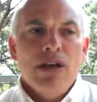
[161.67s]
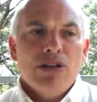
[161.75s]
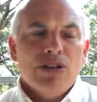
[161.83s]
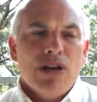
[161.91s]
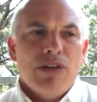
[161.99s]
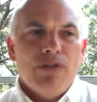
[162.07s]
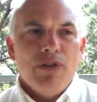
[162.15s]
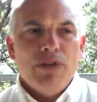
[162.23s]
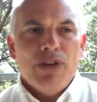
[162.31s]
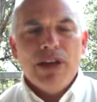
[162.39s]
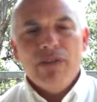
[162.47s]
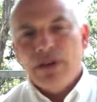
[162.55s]
So if you
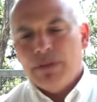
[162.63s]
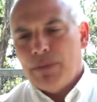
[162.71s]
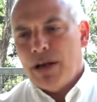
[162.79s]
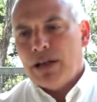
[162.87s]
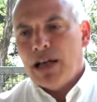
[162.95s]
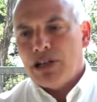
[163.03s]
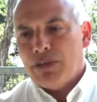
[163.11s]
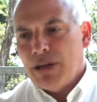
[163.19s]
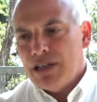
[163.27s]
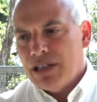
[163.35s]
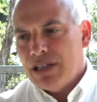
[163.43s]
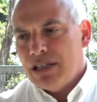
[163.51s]
think about a logic model
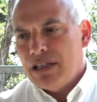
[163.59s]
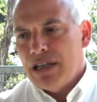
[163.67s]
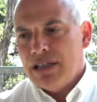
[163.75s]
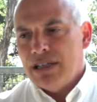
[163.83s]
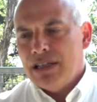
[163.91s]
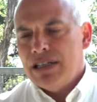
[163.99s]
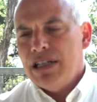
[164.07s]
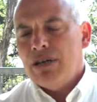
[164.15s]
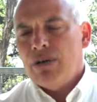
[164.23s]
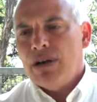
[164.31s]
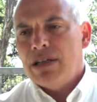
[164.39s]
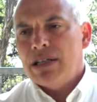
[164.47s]
as a
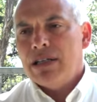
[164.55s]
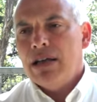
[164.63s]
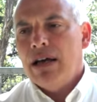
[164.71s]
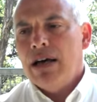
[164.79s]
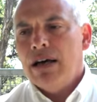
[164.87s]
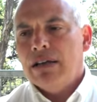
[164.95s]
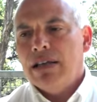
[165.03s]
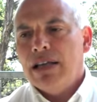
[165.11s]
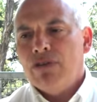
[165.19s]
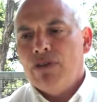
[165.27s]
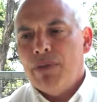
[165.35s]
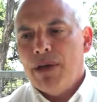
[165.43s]
sequence,
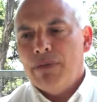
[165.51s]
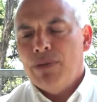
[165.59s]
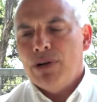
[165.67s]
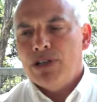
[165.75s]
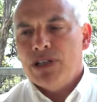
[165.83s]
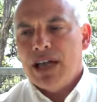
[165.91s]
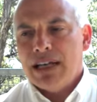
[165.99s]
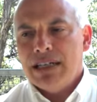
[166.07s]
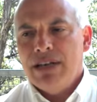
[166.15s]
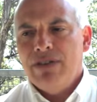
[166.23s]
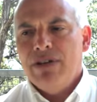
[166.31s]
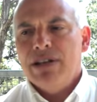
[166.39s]
leading from inputs to
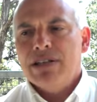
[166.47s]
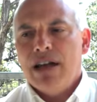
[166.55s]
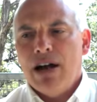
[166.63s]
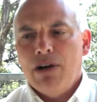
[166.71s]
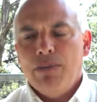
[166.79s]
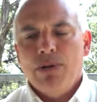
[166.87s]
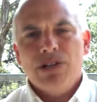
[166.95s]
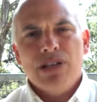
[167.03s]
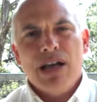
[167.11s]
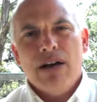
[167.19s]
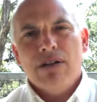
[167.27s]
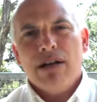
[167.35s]
activities to outputs
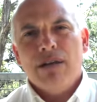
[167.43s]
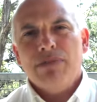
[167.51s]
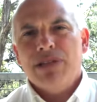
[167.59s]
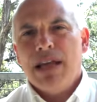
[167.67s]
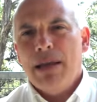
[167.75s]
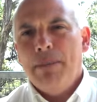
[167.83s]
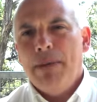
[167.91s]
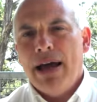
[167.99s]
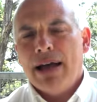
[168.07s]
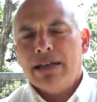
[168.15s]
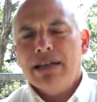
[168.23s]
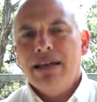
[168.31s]
to outcomes to
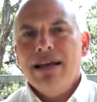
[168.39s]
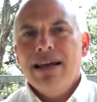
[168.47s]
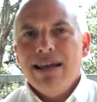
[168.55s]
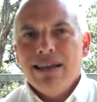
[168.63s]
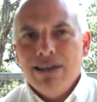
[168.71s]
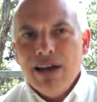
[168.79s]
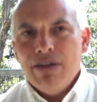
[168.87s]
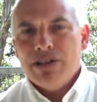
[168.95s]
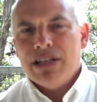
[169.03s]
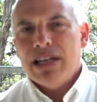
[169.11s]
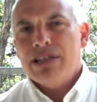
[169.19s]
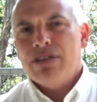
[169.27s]
impact, you have a
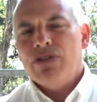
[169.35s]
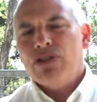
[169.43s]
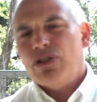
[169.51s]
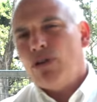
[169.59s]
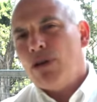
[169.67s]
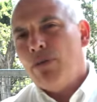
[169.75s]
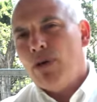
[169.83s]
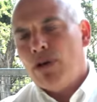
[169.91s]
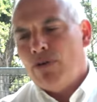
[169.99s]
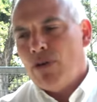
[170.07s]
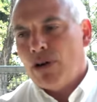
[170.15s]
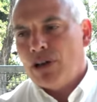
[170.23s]
sense of the storyboard
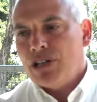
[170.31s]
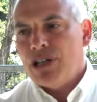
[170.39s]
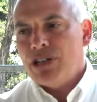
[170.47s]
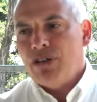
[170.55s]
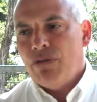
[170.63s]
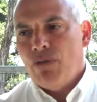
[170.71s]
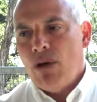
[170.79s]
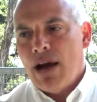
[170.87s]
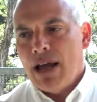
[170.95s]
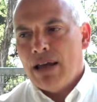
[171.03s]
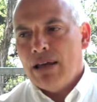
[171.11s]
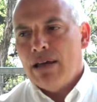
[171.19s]
of an organization, of
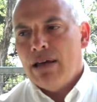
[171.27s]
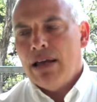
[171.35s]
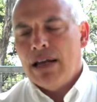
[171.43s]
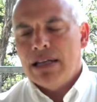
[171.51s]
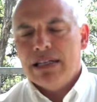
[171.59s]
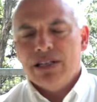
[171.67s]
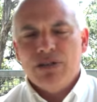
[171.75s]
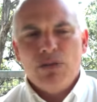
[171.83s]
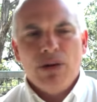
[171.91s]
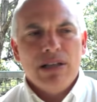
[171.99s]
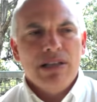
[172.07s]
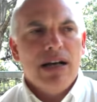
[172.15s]
why it exists and
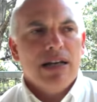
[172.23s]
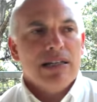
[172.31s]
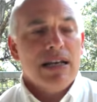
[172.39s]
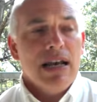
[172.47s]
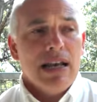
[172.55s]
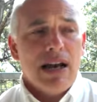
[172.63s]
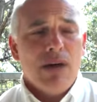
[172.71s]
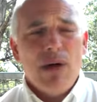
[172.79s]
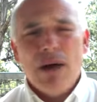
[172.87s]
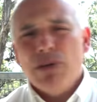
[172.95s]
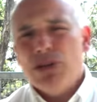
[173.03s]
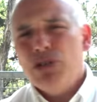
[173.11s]
what it does. Now,
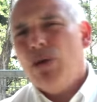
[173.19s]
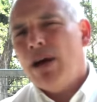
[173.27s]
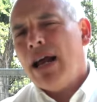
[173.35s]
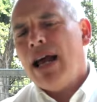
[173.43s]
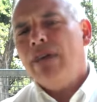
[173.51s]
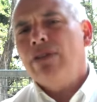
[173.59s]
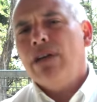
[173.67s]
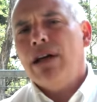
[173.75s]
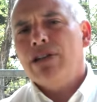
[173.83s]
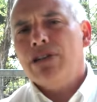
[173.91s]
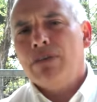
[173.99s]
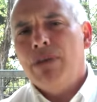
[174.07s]
why would you want to have a
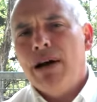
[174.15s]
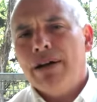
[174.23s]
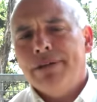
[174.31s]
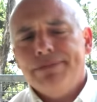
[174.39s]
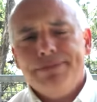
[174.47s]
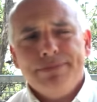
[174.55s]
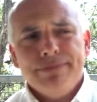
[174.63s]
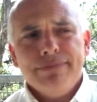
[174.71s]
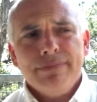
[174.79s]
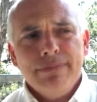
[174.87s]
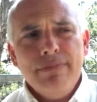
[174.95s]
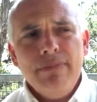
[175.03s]
logic model?
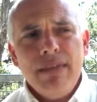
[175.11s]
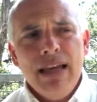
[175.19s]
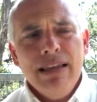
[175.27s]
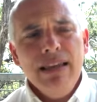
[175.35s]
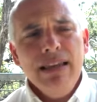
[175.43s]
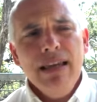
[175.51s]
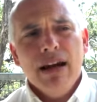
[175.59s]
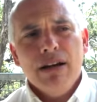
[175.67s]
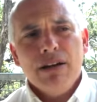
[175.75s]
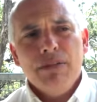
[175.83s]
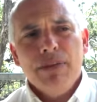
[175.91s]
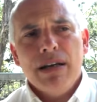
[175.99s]
I think the
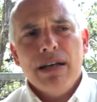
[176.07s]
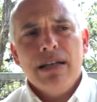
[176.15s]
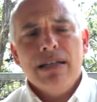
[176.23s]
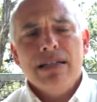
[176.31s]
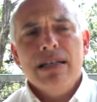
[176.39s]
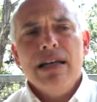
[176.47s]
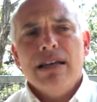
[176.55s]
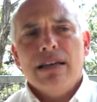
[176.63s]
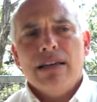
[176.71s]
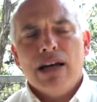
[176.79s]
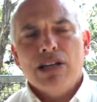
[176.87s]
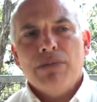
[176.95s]
argument is that
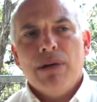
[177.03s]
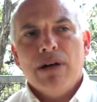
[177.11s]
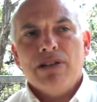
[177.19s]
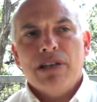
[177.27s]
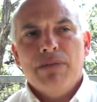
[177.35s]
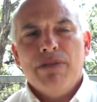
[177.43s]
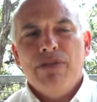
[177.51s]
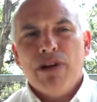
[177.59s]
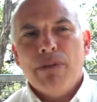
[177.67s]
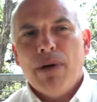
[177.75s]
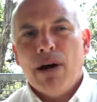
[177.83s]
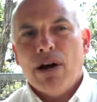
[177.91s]
logic models can be
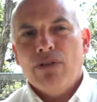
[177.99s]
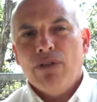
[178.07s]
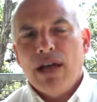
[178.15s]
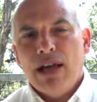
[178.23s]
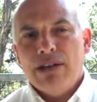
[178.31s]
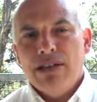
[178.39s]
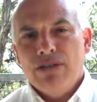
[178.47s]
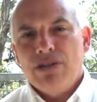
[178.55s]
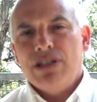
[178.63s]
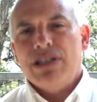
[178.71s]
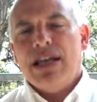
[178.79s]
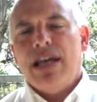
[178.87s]
very powerful at
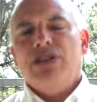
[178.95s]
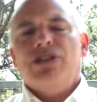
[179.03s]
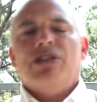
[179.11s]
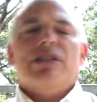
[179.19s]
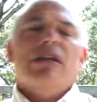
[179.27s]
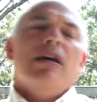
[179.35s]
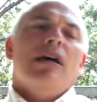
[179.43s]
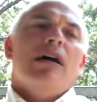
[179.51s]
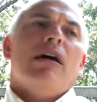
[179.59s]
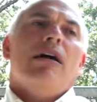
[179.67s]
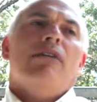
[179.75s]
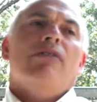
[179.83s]
different stages
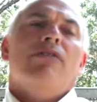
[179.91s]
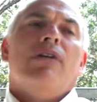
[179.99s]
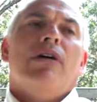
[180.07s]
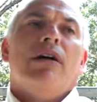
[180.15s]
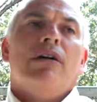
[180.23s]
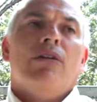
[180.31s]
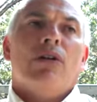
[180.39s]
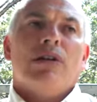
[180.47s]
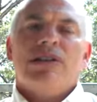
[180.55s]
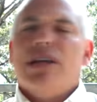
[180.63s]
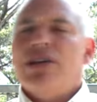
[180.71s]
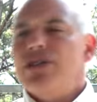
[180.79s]
of an
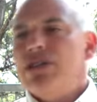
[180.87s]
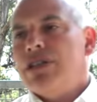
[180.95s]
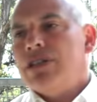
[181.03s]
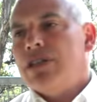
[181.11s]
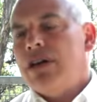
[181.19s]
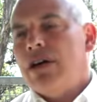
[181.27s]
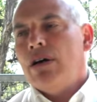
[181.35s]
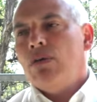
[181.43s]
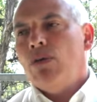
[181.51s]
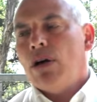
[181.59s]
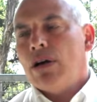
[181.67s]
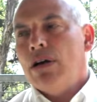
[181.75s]
organization's
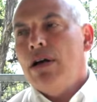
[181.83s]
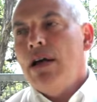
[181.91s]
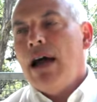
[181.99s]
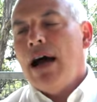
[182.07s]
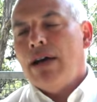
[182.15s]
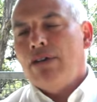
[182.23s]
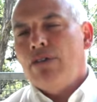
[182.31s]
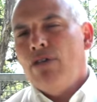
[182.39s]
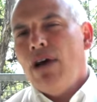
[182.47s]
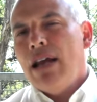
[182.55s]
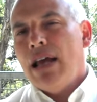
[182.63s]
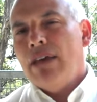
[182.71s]
work. On the
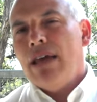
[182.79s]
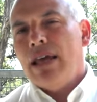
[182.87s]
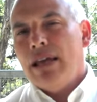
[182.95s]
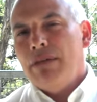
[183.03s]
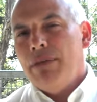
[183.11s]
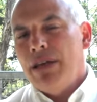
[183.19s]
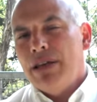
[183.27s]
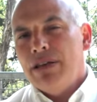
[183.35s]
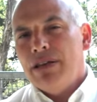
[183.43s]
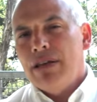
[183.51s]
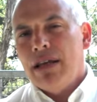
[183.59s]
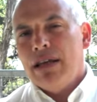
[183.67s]
front end, they can be
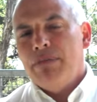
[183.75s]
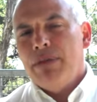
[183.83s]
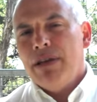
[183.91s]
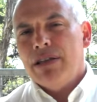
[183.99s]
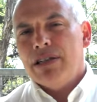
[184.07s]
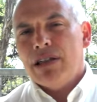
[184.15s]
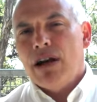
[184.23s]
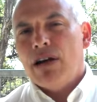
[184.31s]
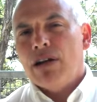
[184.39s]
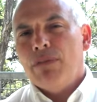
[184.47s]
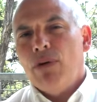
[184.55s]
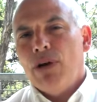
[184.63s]
the
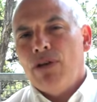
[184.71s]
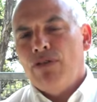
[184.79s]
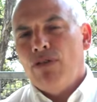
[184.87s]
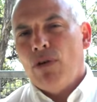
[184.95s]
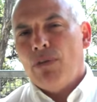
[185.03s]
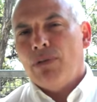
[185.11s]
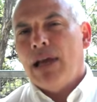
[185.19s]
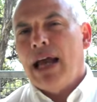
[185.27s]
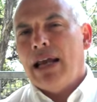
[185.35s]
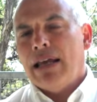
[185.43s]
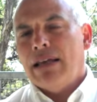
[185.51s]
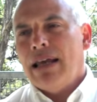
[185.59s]
starting point for
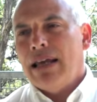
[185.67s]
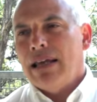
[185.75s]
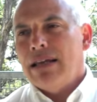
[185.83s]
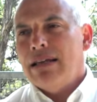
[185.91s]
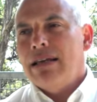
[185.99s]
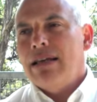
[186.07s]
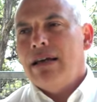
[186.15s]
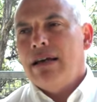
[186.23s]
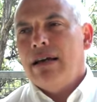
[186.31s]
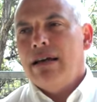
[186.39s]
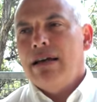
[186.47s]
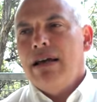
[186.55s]
planning. They can
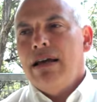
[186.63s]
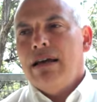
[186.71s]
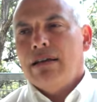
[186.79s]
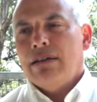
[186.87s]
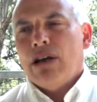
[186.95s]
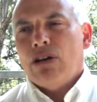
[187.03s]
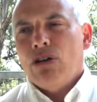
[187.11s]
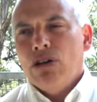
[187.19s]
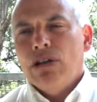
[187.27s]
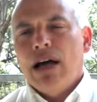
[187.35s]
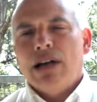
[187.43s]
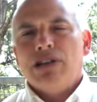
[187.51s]
a
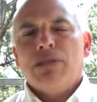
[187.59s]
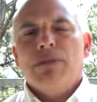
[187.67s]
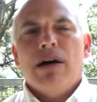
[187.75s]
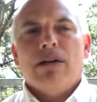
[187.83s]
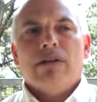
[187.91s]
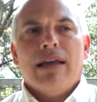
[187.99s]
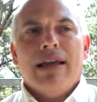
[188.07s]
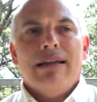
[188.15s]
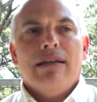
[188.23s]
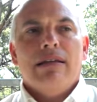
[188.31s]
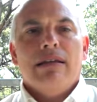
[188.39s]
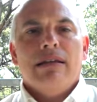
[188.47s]
good logic model
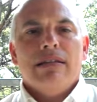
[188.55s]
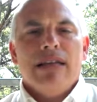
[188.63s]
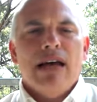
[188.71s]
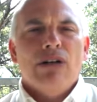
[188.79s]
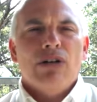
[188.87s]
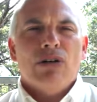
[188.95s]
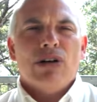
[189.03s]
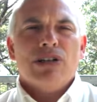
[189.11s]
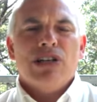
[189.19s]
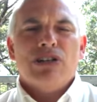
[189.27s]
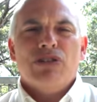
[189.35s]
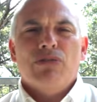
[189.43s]
can tell an
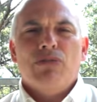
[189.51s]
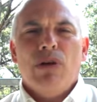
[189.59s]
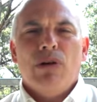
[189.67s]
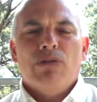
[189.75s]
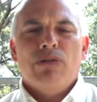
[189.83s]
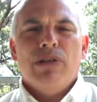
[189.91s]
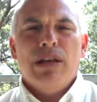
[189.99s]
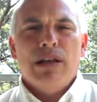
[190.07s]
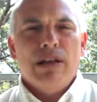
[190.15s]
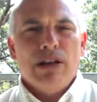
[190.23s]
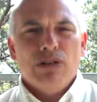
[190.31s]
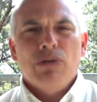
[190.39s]
organization, well,
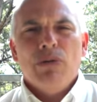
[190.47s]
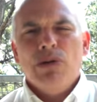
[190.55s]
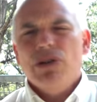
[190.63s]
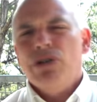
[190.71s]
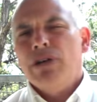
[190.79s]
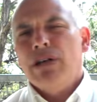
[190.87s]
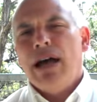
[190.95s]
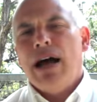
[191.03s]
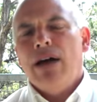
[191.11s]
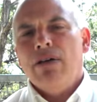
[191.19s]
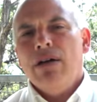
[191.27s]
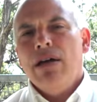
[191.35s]
here's what we're doing
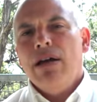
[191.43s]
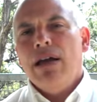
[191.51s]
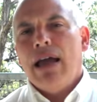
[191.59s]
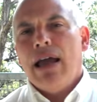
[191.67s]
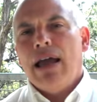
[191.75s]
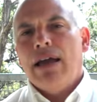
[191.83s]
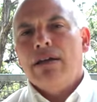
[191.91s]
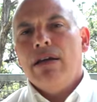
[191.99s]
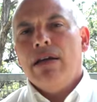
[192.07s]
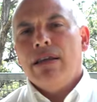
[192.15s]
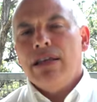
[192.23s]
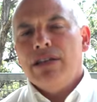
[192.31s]
now, and
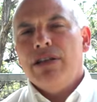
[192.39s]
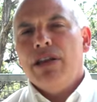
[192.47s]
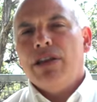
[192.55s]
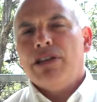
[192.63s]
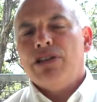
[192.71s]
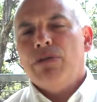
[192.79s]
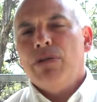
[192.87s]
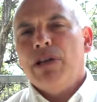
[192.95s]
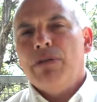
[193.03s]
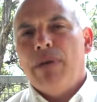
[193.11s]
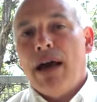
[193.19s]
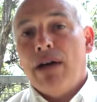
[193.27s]
these are the things that
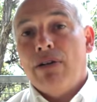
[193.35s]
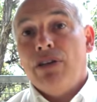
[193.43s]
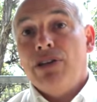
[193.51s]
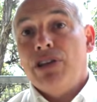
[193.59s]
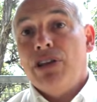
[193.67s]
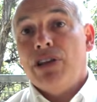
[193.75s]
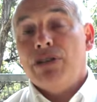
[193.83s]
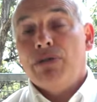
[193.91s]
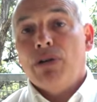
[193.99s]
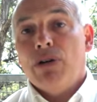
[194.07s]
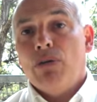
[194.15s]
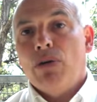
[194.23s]
really matter, and these are the things we're
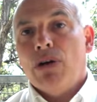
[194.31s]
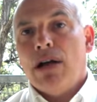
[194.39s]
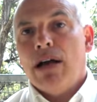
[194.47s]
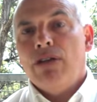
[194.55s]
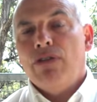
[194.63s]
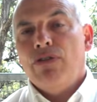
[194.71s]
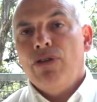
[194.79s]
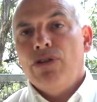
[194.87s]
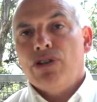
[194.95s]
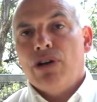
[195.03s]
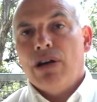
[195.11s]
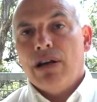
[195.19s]
going to work on in the future.